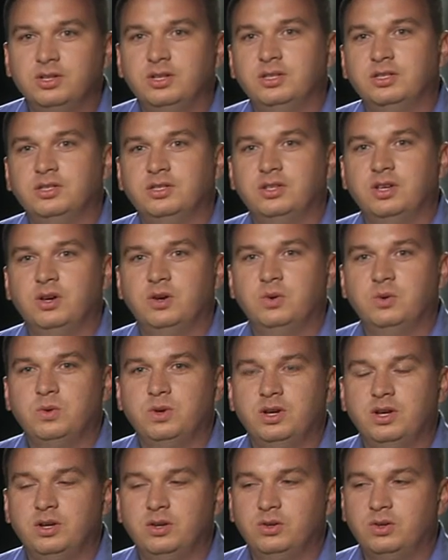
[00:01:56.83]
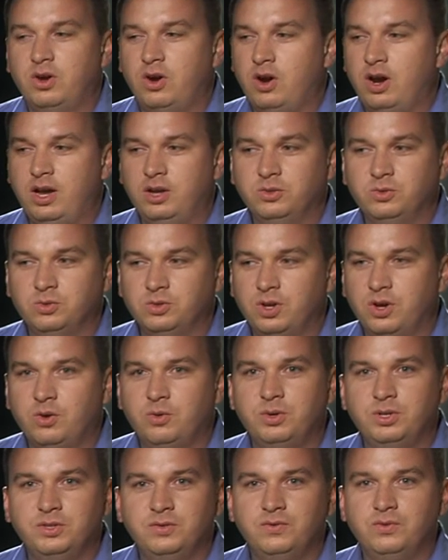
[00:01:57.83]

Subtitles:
and so our house was always